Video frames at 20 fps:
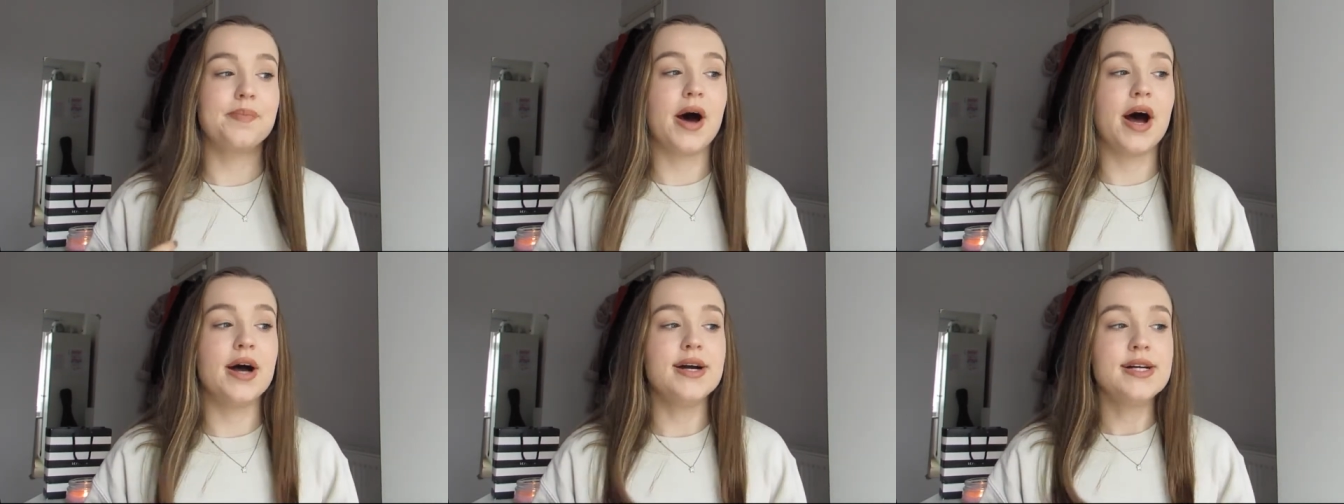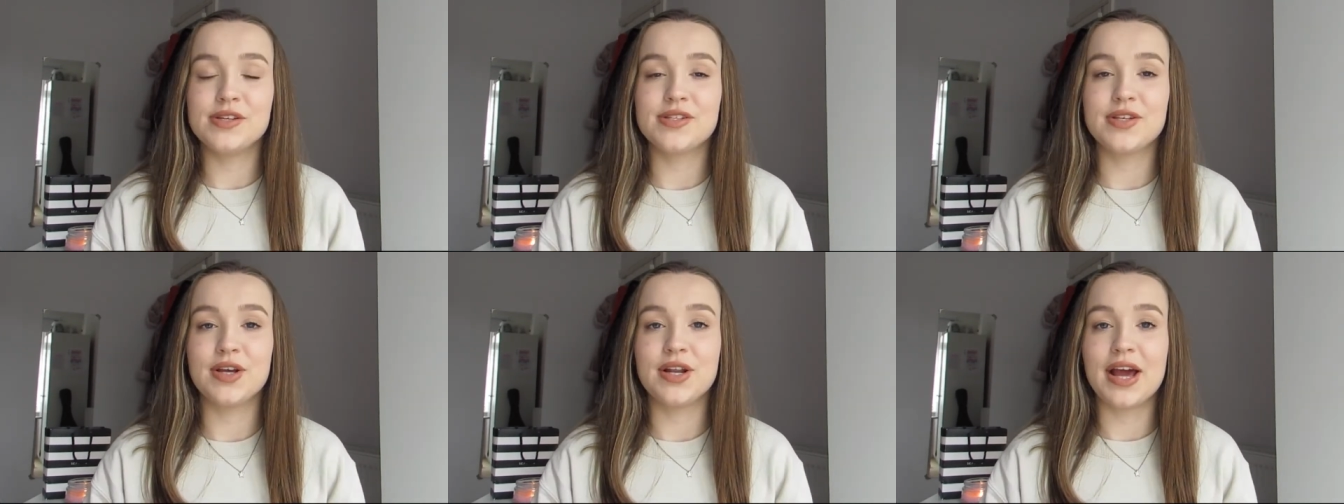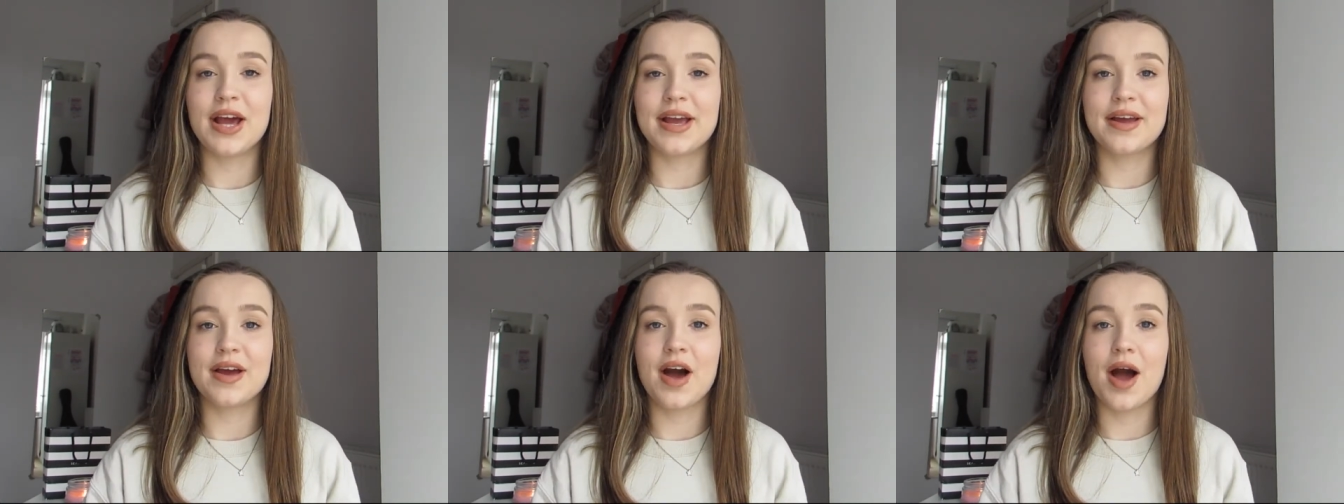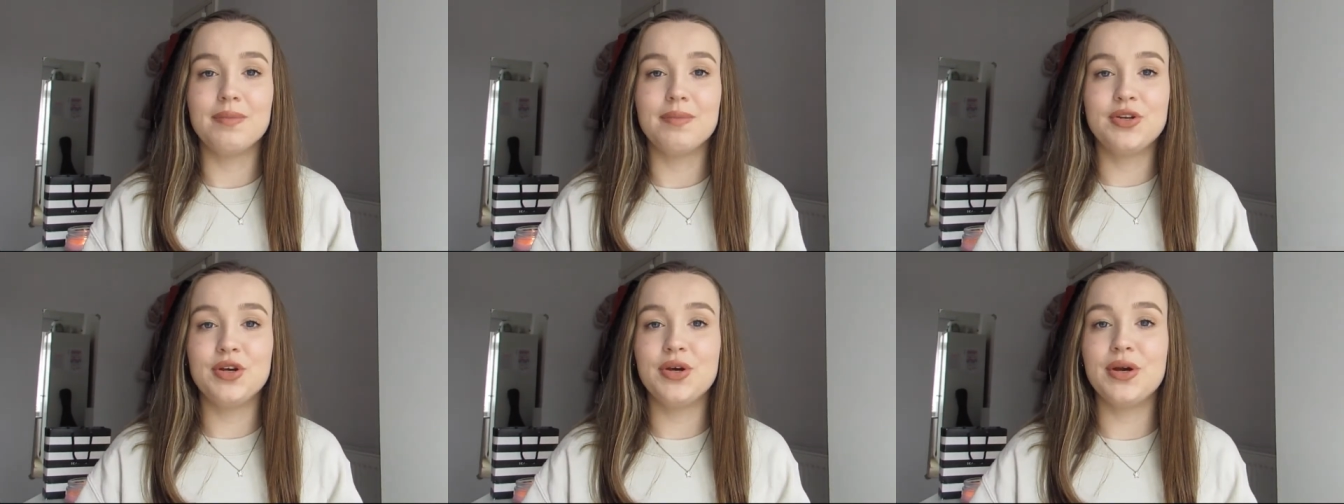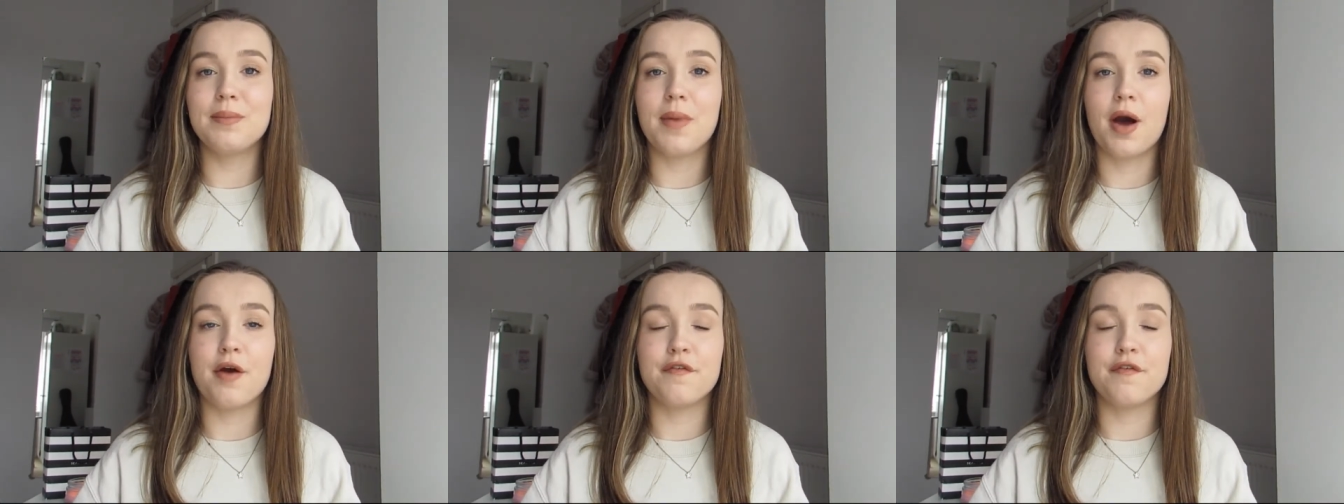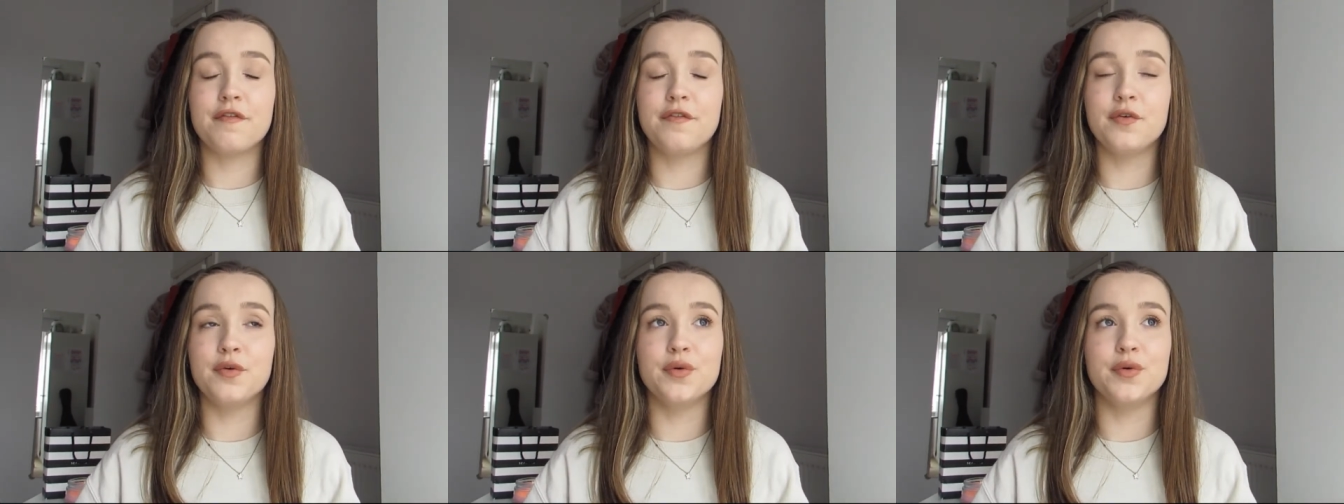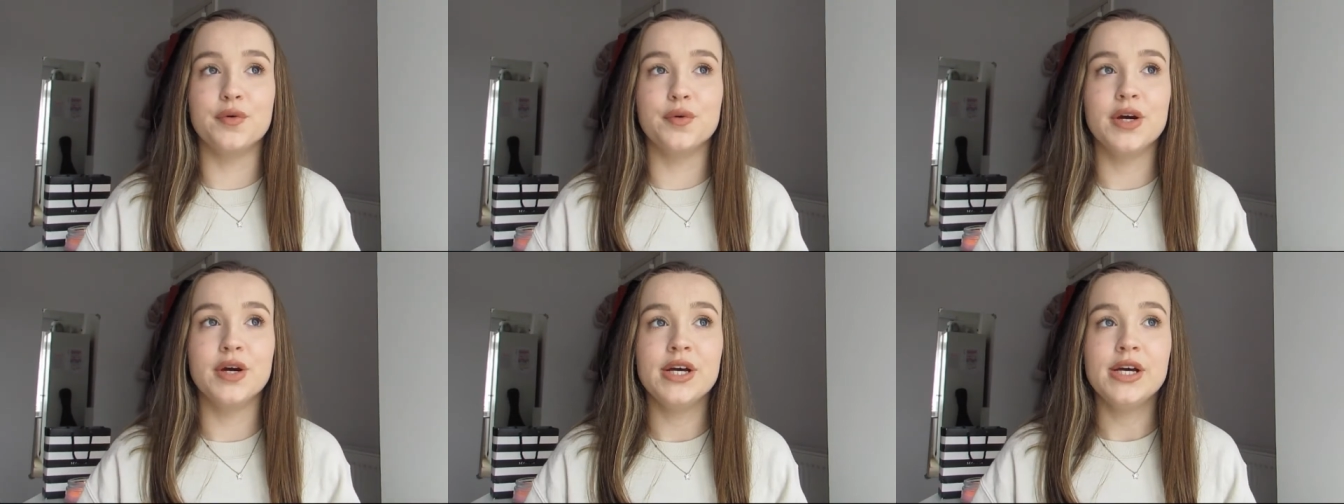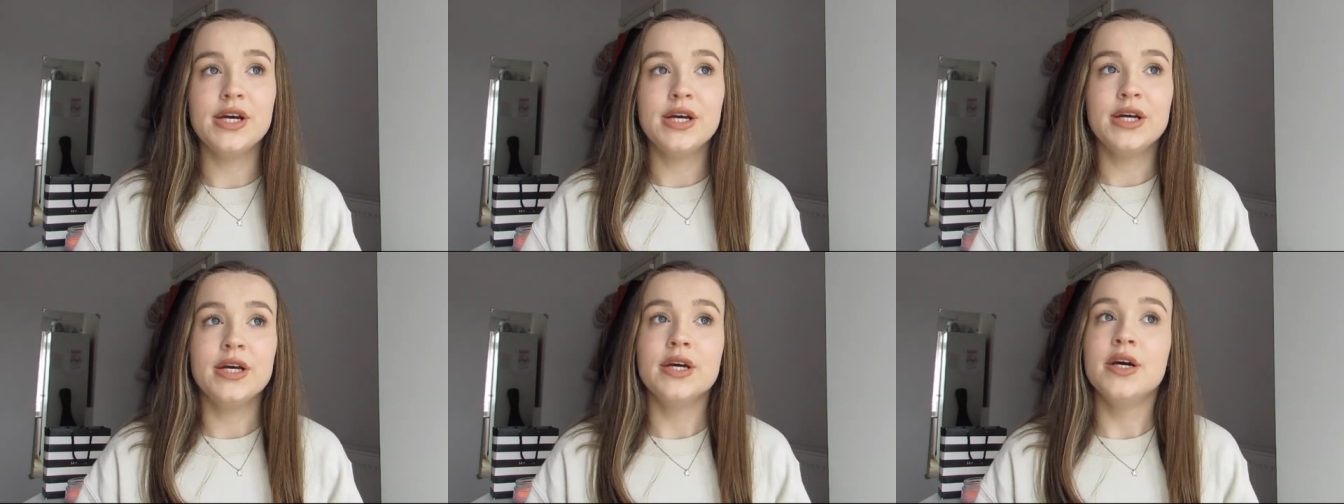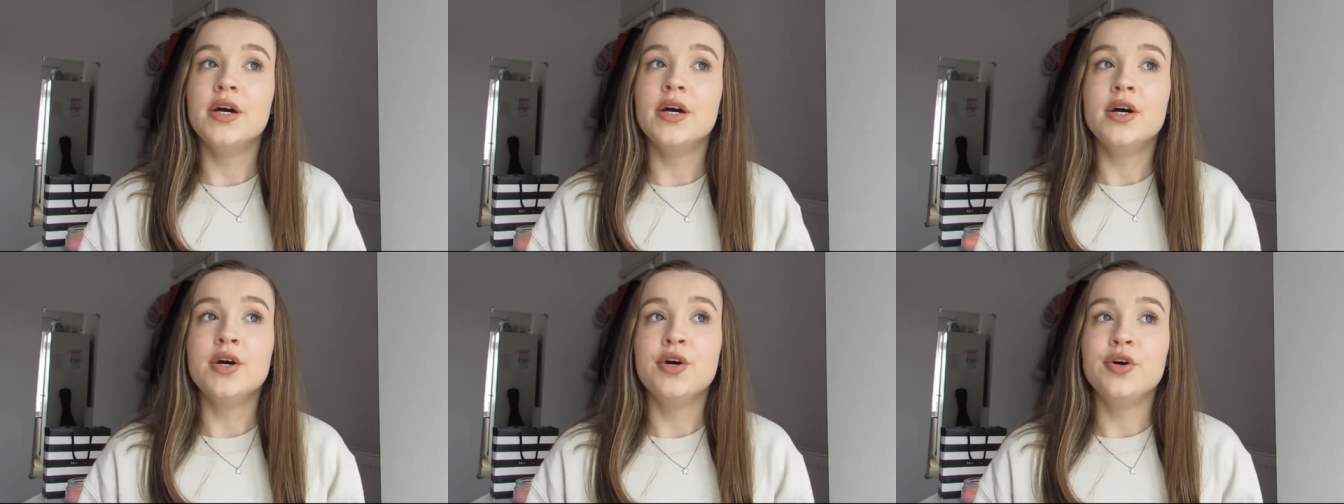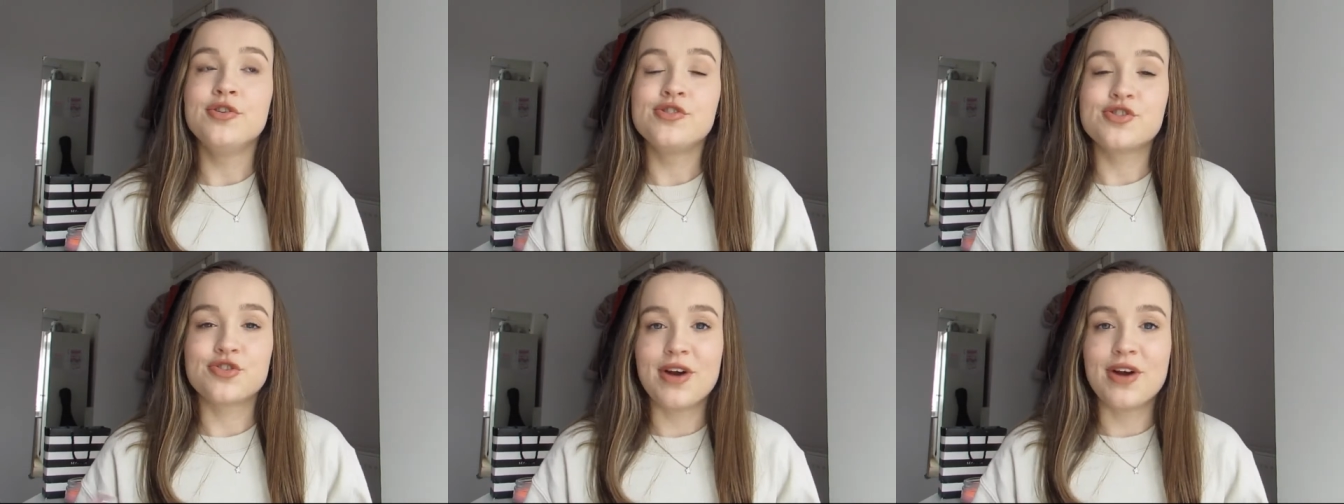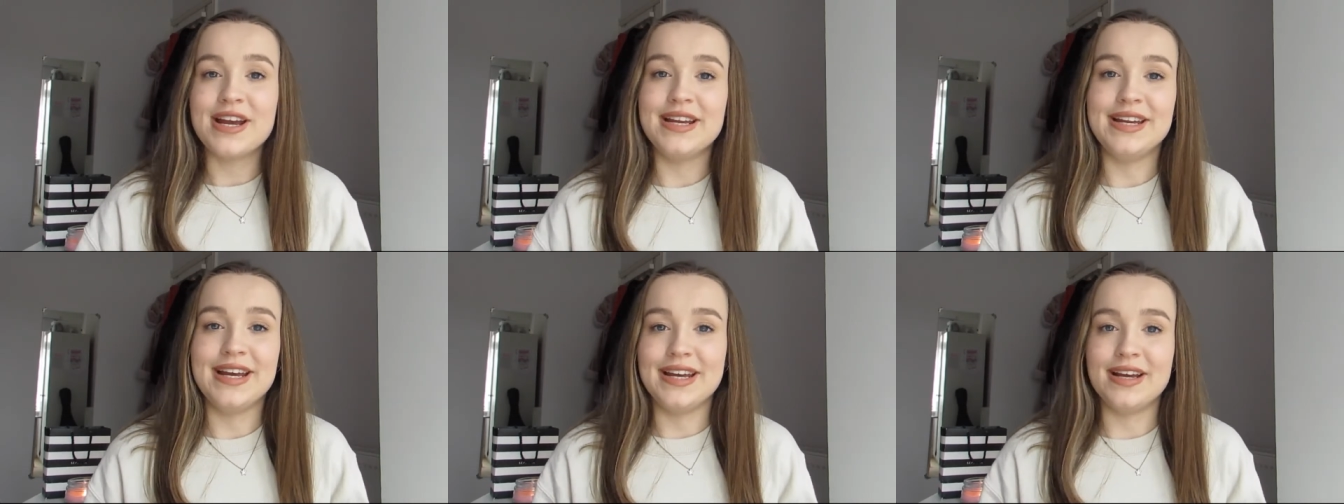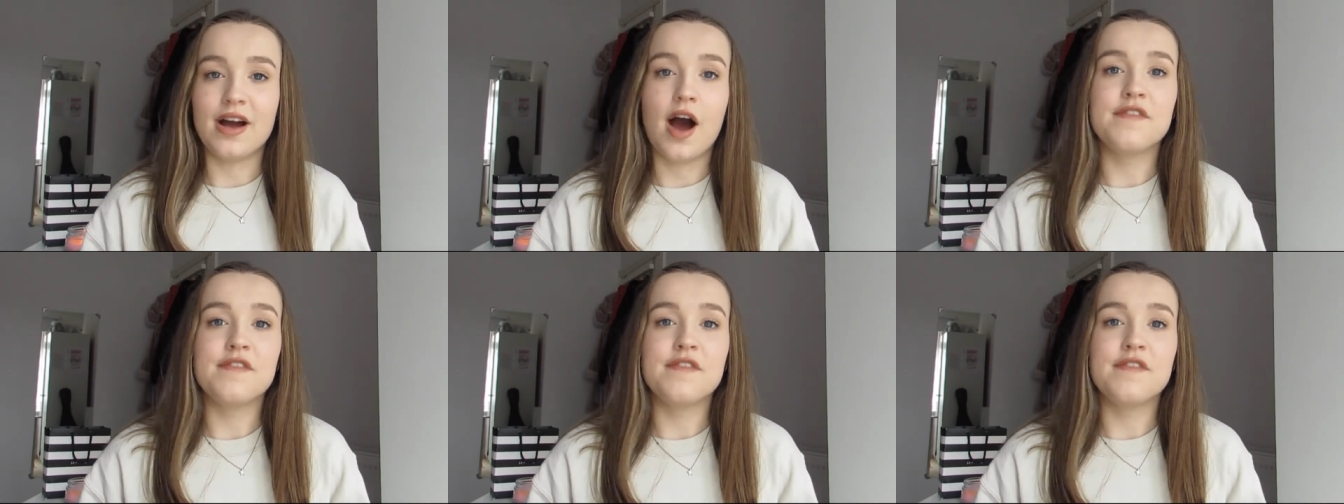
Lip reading: but so like I'm doing my full training.